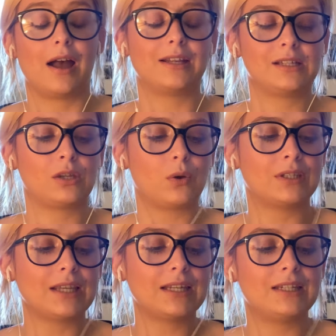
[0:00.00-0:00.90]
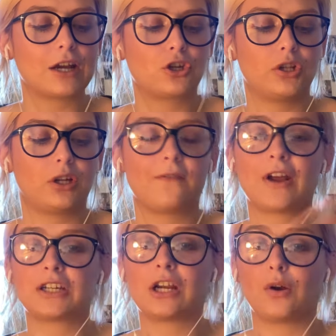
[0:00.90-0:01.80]
so it says addictions are
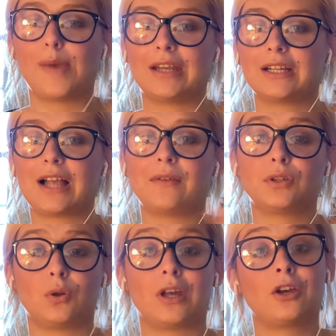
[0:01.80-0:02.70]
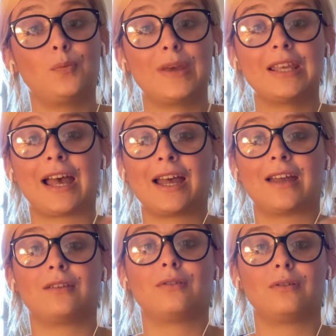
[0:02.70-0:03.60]
affecting your romantic life. So that could be
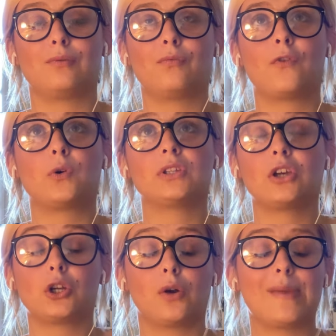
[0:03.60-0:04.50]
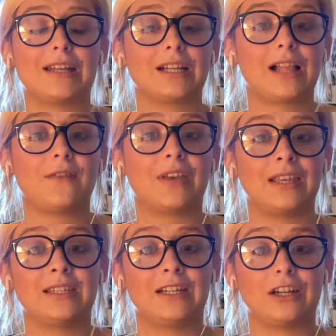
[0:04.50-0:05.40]
that focusing on your romantic life
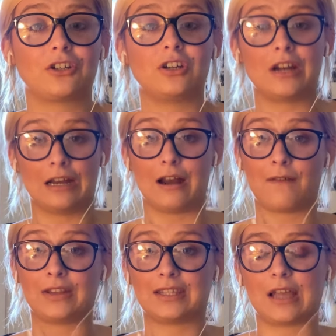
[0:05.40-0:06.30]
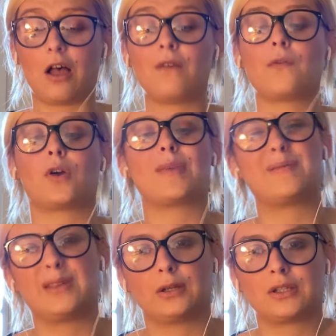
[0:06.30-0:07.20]
is an addiction in and of itself, or
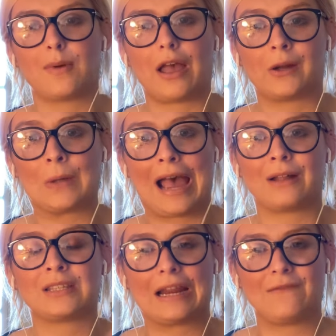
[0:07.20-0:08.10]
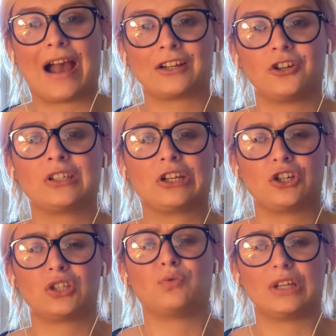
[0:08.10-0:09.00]
maybe there's some other outside factors that are
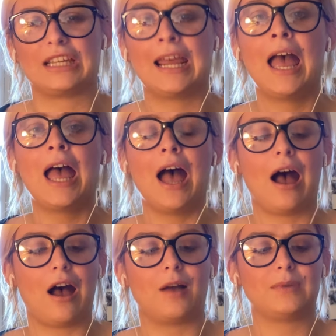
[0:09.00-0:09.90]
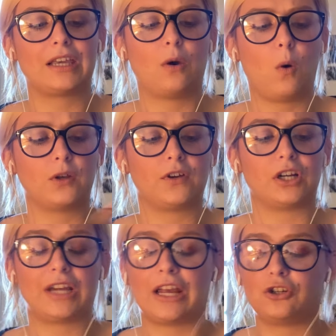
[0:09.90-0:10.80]
just really taking a hold of your
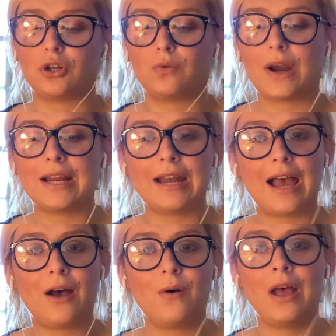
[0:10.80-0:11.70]
attention right now.